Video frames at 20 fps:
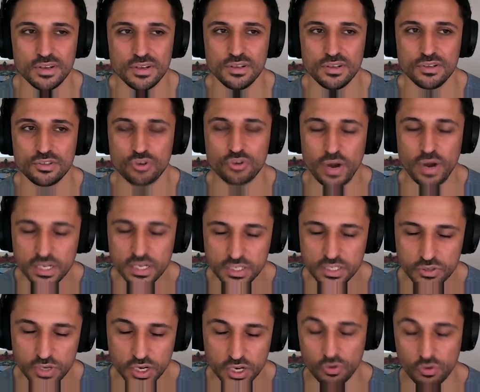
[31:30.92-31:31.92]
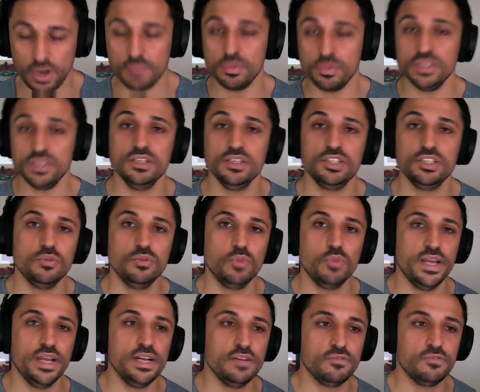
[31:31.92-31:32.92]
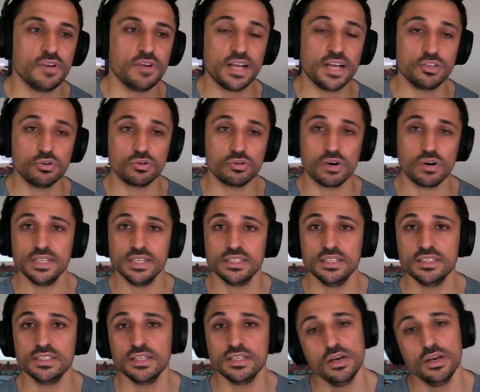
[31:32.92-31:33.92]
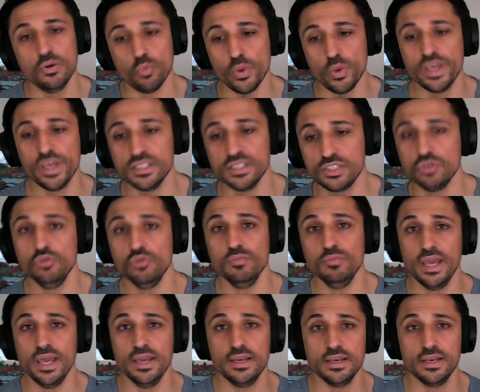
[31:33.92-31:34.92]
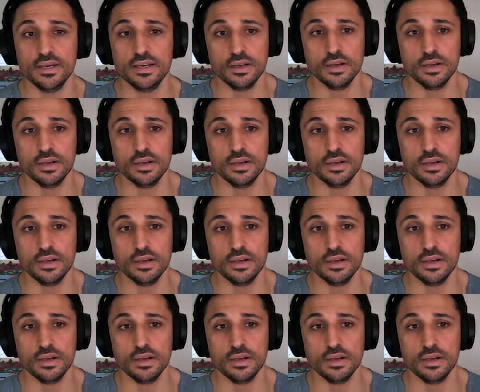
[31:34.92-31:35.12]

traders are in a great position where in a financial crisis, we can still make